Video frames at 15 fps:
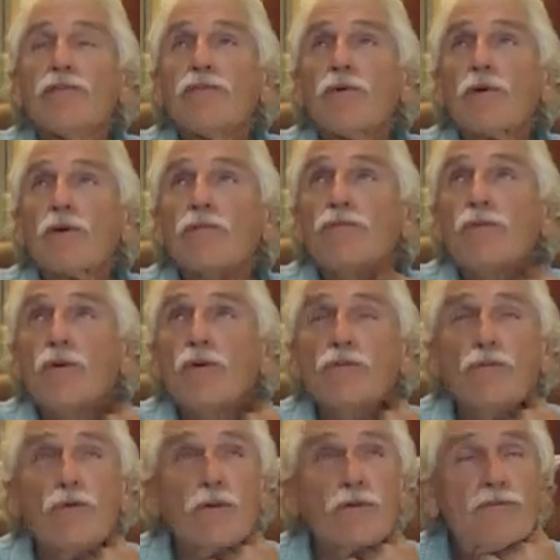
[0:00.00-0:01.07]
44th,
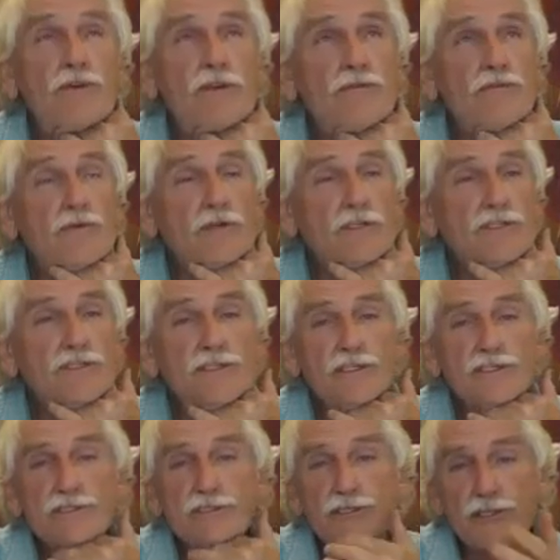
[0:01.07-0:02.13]
45th,
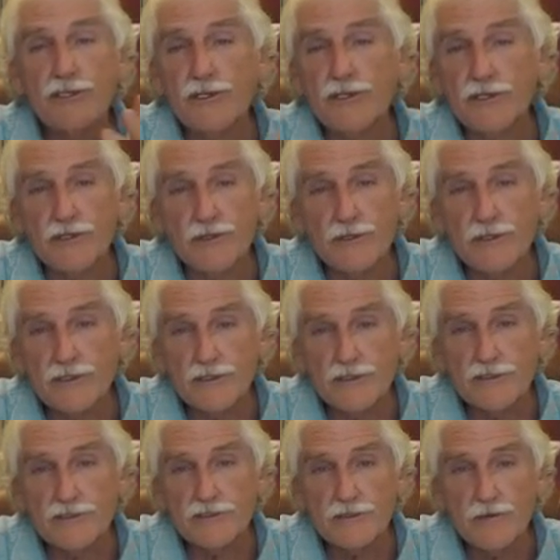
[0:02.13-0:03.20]
46th year doing
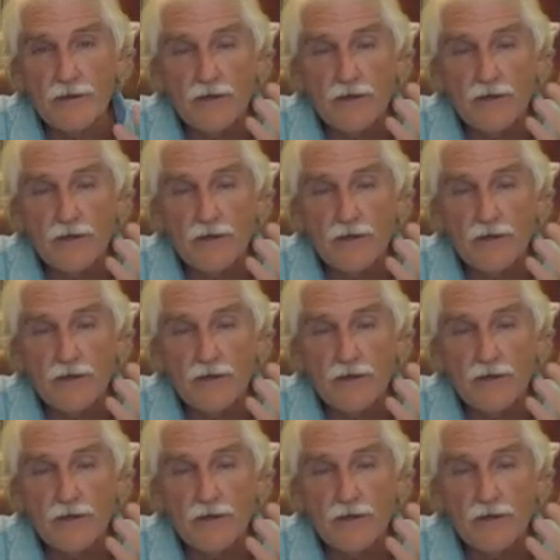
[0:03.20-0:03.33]
this.